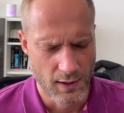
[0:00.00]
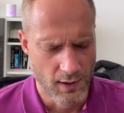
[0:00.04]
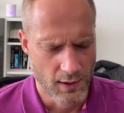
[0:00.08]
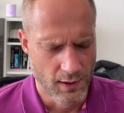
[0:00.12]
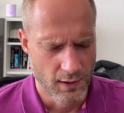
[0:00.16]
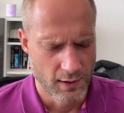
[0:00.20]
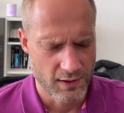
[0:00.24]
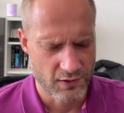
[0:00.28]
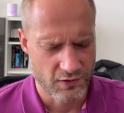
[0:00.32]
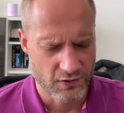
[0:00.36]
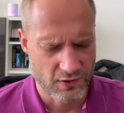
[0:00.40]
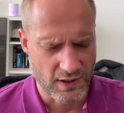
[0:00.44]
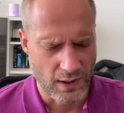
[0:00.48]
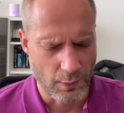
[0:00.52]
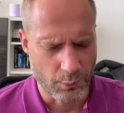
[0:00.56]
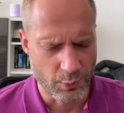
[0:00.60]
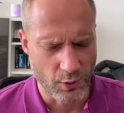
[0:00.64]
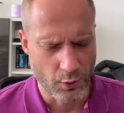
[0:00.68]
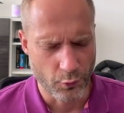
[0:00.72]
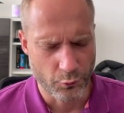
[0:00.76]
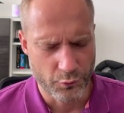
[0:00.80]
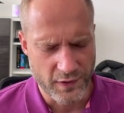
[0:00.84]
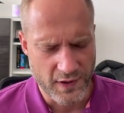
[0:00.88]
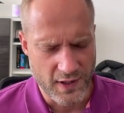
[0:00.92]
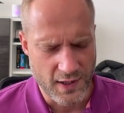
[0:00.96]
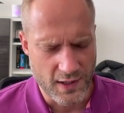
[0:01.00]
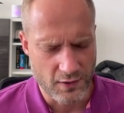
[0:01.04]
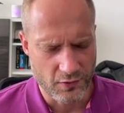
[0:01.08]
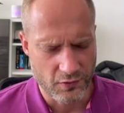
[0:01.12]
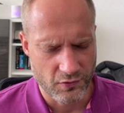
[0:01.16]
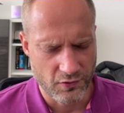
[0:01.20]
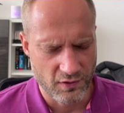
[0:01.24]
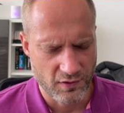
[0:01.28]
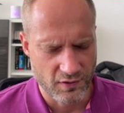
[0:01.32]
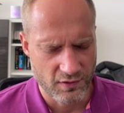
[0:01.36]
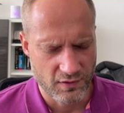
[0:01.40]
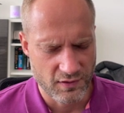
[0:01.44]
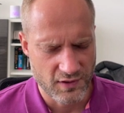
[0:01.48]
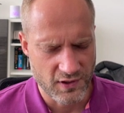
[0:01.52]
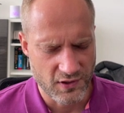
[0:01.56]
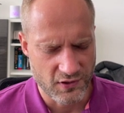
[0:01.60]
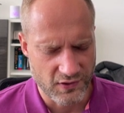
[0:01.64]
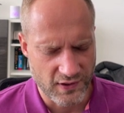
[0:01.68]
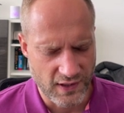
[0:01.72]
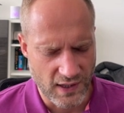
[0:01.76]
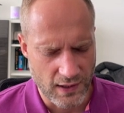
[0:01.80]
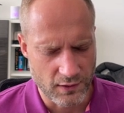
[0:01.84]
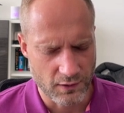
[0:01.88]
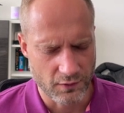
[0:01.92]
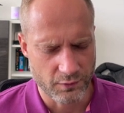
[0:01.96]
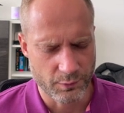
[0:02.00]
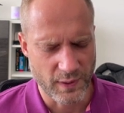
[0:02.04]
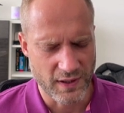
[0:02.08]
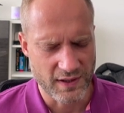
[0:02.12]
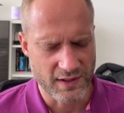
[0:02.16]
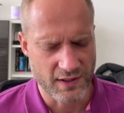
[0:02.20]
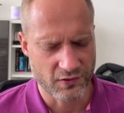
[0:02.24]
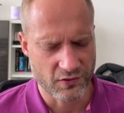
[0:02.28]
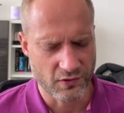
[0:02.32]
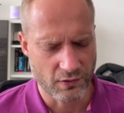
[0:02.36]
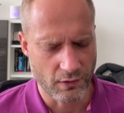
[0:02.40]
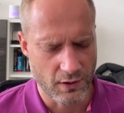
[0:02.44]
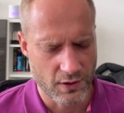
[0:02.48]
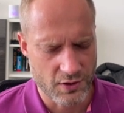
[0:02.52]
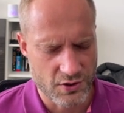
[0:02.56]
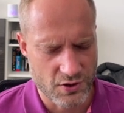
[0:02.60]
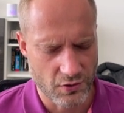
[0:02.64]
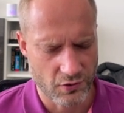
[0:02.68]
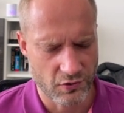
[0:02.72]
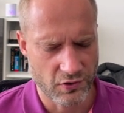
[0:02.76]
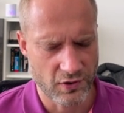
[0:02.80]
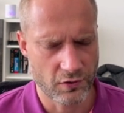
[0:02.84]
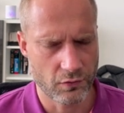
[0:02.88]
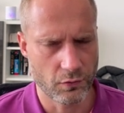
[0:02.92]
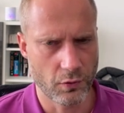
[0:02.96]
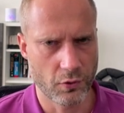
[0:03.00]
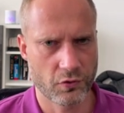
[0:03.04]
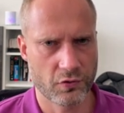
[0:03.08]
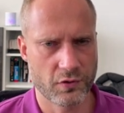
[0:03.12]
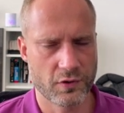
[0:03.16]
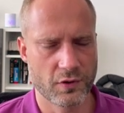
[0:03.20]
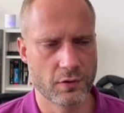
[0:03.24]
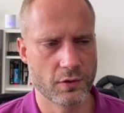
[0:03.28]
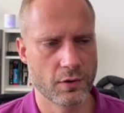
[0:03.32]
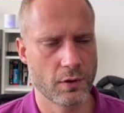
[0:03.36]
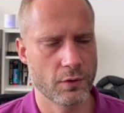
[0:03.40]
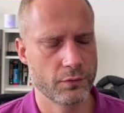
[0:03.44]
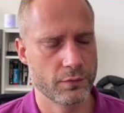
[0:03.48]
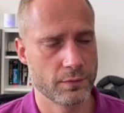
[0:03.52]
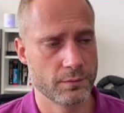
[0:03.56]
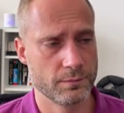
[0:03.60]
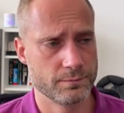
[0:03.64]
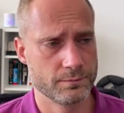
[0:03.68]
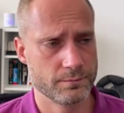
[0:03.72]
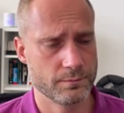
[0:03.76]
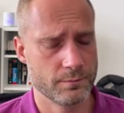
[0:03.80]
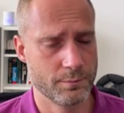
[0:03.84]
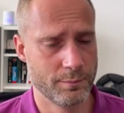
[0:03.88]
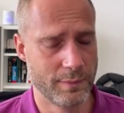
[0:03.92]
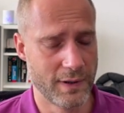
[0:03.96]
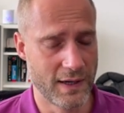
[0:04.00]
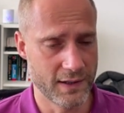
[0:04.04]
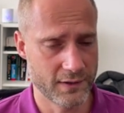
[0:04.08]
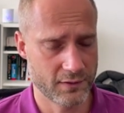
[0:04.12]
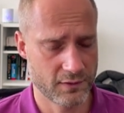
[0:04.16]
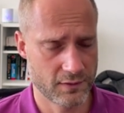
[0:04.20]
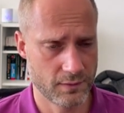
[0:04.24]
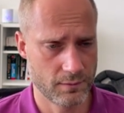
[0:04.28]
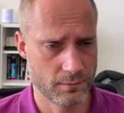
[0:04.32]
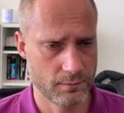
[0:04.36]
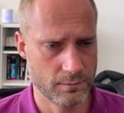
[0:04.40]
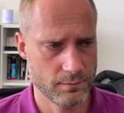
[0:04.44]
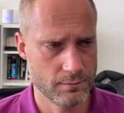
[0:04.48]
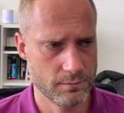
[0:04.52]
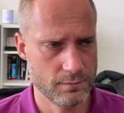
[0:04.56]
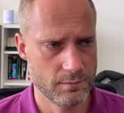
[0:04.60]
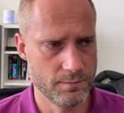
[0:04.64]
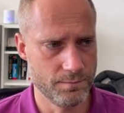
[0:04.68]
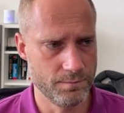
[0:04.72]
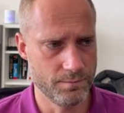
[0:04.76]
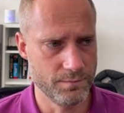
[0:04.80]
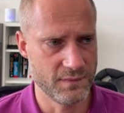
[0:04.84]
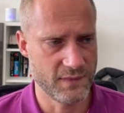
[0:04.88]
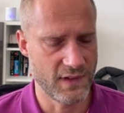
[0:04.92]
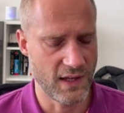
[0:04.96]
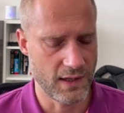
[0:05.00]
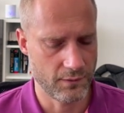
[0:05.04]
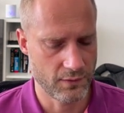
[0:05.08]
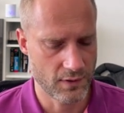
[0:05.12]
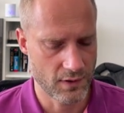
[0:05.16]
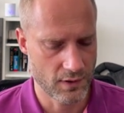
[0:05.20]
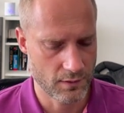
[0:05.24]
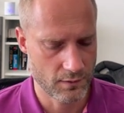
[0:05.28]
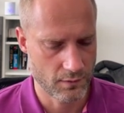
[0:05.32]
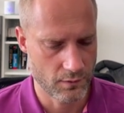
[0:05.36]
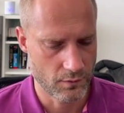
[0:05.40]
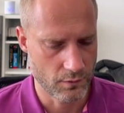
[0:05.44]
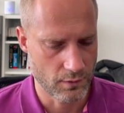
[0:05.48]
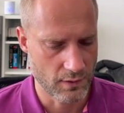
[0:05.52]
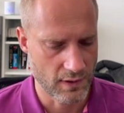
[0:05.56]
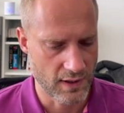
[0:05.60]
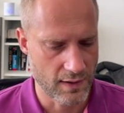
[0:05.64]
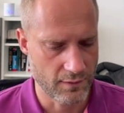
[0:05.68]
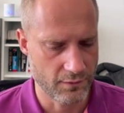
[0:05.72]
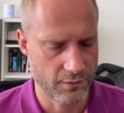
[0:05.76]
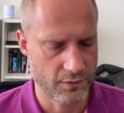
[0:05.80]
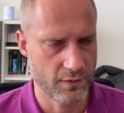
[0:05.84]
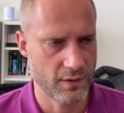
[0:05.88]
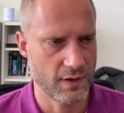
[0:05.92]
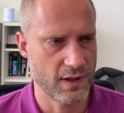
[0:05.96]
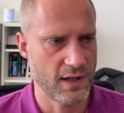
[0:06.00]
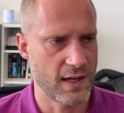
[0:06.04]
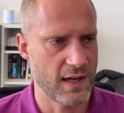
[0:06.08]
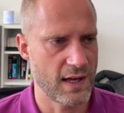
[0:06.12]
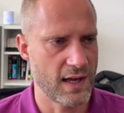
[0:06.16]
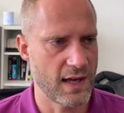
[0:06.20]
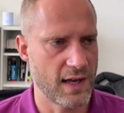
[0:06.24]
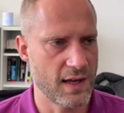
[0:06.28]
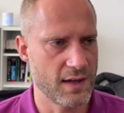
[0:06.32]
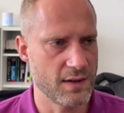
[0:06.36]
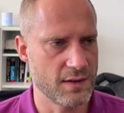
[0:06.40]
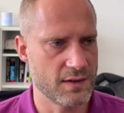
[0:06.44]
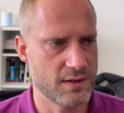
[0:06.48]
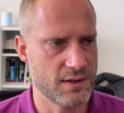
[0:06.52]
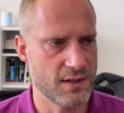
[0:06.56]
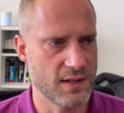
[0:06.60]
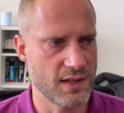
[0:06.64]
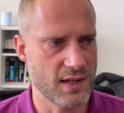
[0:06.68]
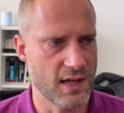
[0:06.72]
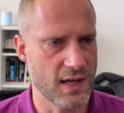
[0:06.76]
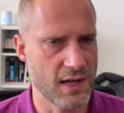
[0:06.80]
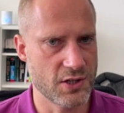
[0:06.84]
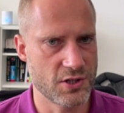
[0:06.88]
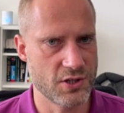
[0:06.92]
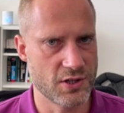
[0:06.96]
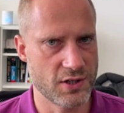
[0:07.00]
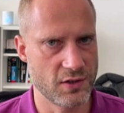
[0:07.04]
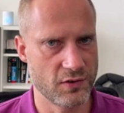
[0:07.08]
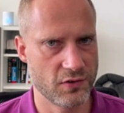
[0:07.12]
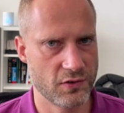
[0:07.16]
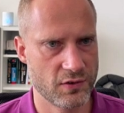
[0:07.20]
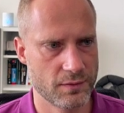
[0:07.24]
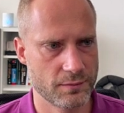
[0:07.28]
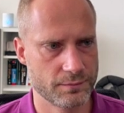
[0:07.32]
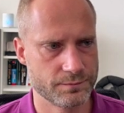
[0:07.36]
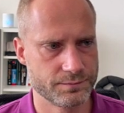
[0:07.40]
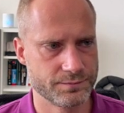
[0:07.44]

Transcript: it's a couple of years this kind of plaintext credentials was turned off, but they will have NT hashes